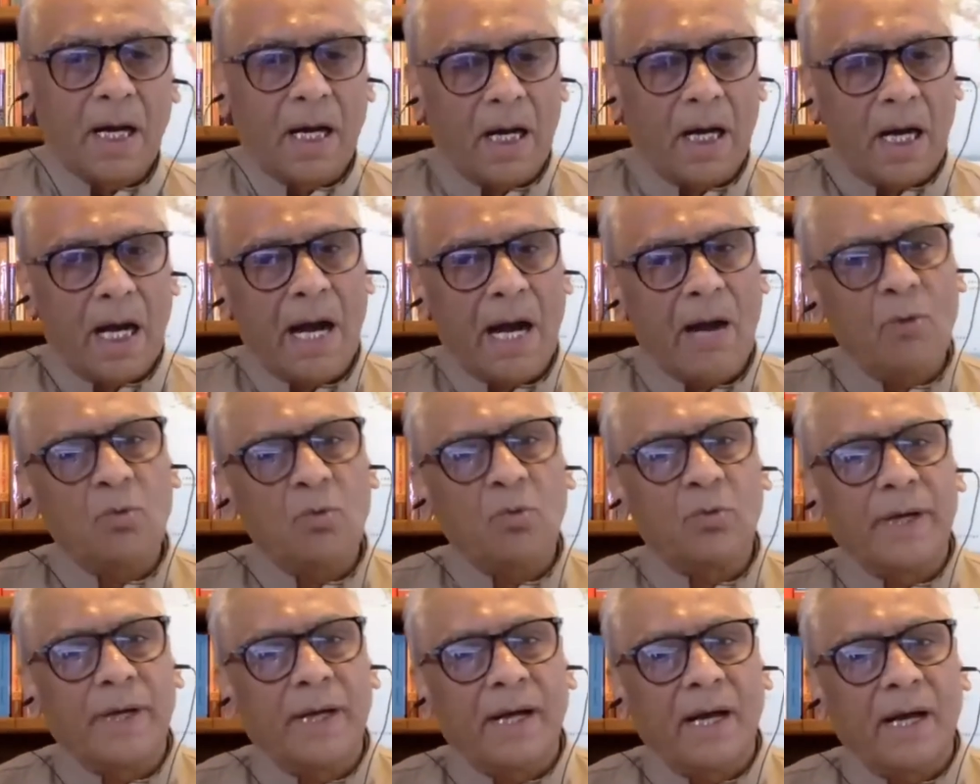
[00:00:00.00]

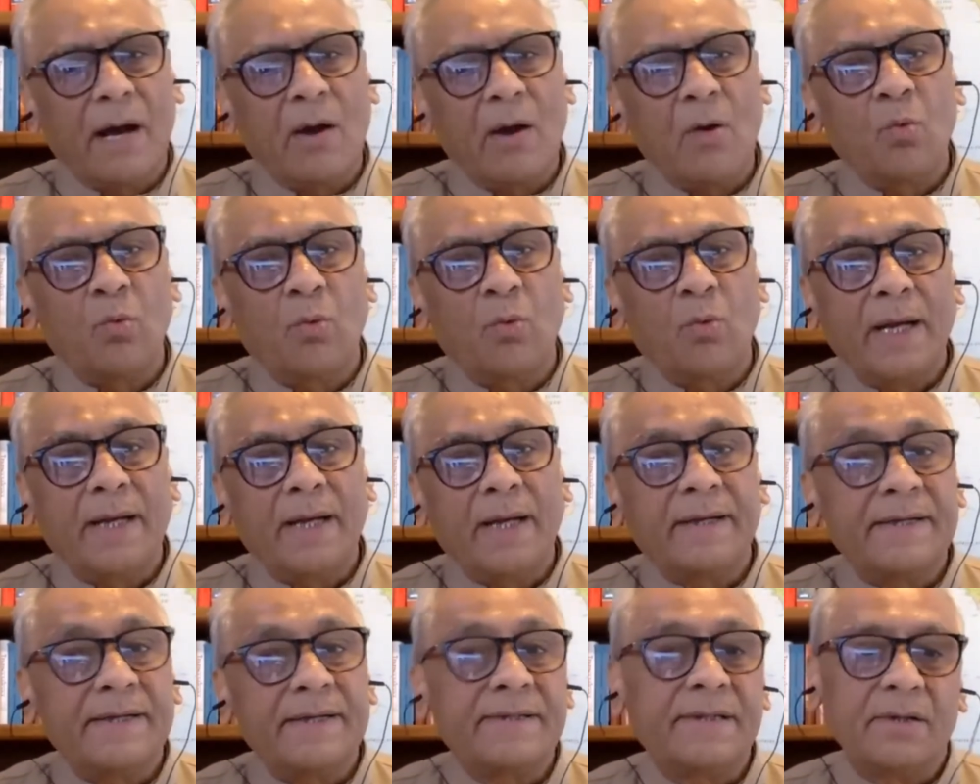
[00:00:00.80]
How, how well
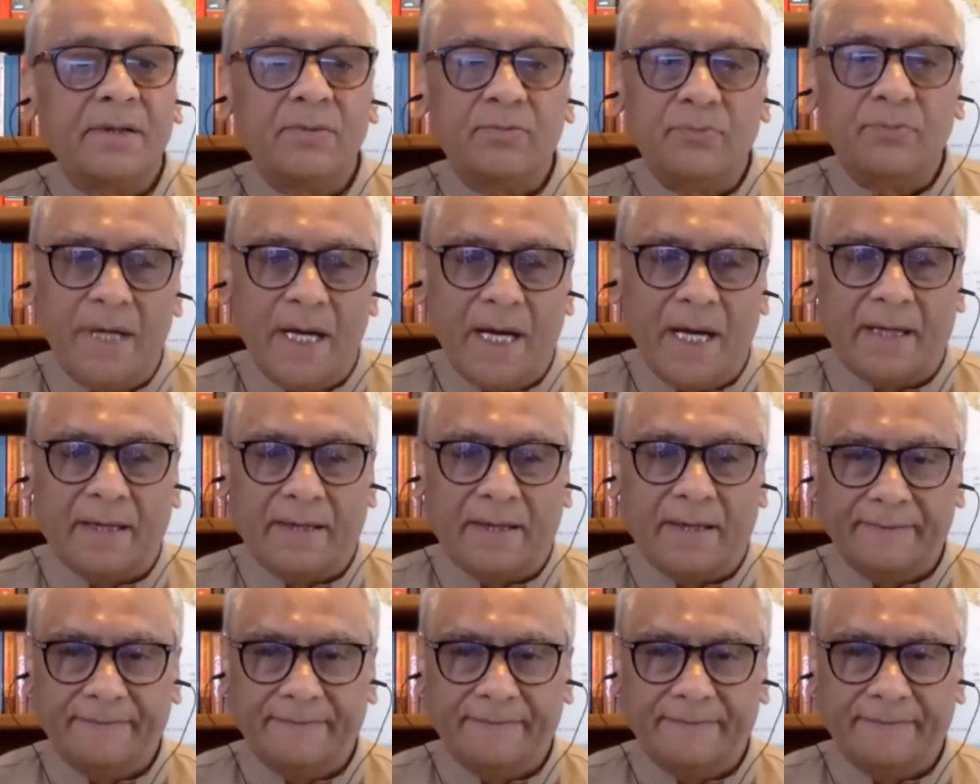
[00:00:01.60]
rested we are,